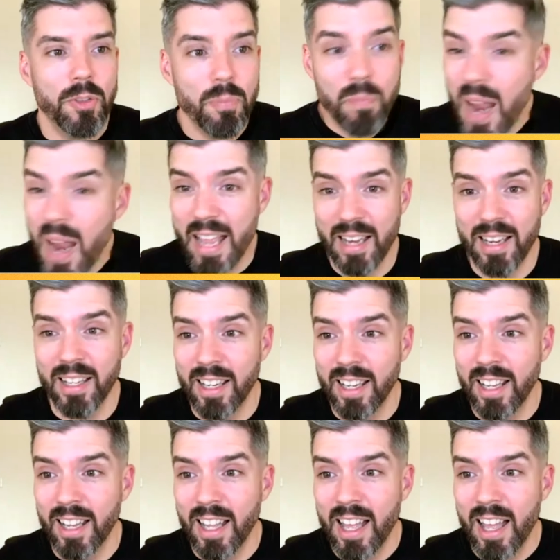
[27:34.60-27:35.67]
man,
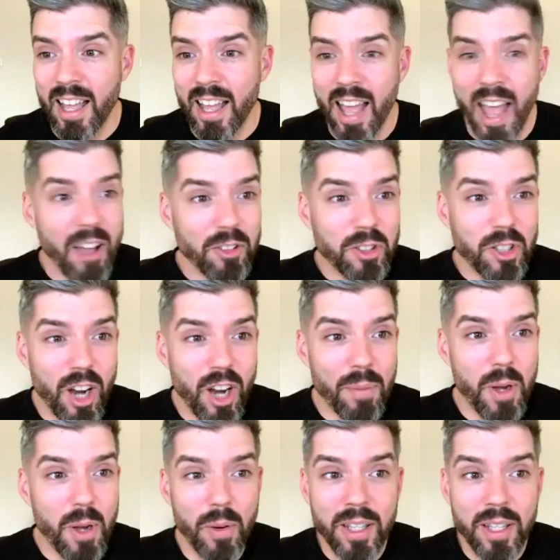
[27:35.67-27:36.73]
how's the
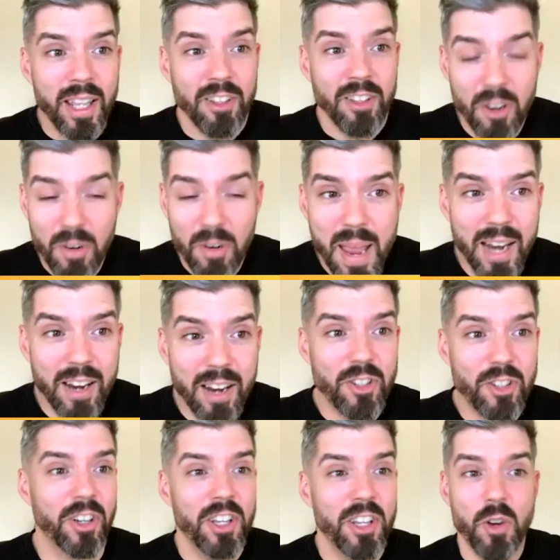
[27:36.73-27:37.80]
job going? You're a
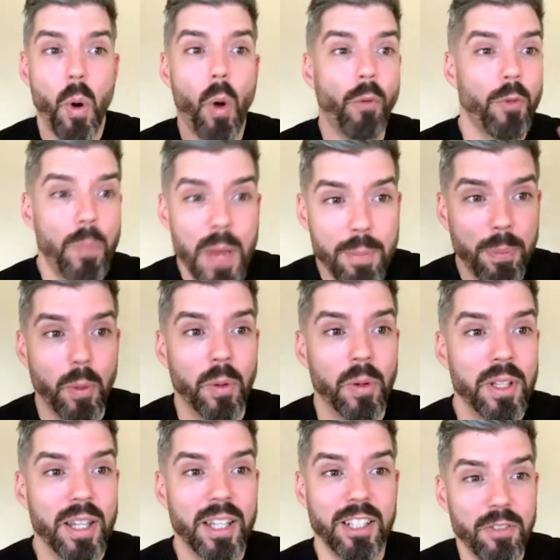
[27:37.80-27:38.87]
manager. You're over people.
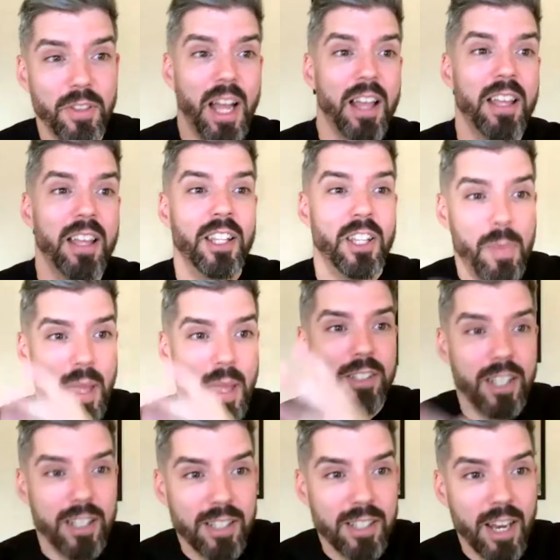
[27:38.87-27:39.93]
Like you manage
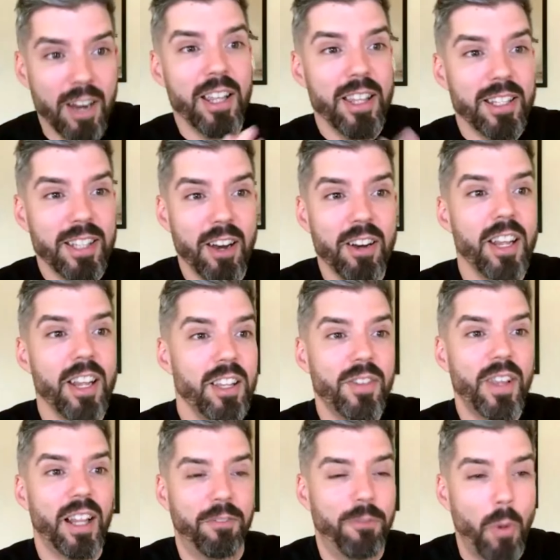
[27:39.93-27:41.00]
this area, you
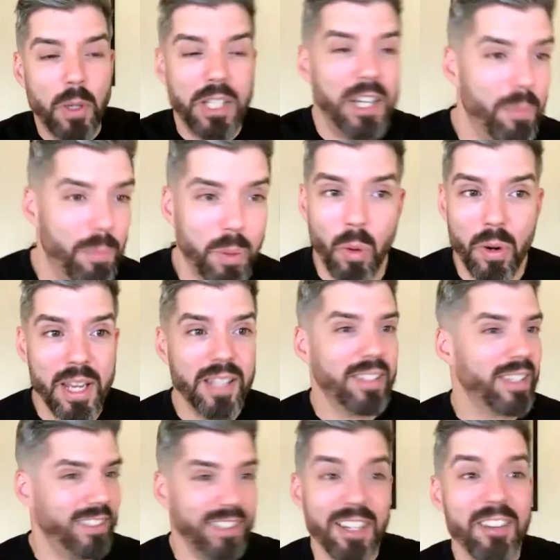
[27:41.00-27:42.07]
got like 14 employees.
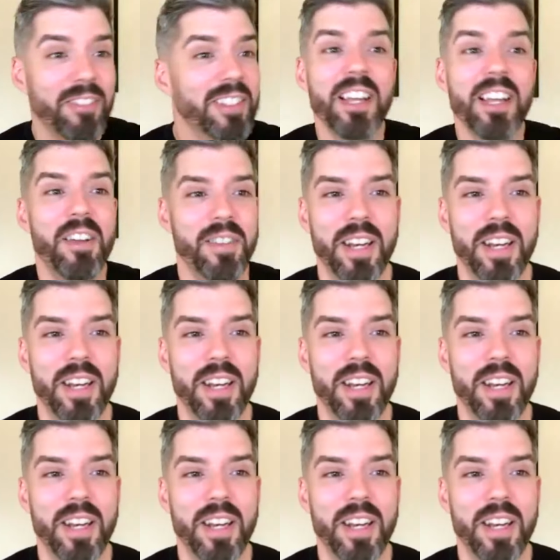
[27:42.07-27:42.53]
Like, dude, what's up?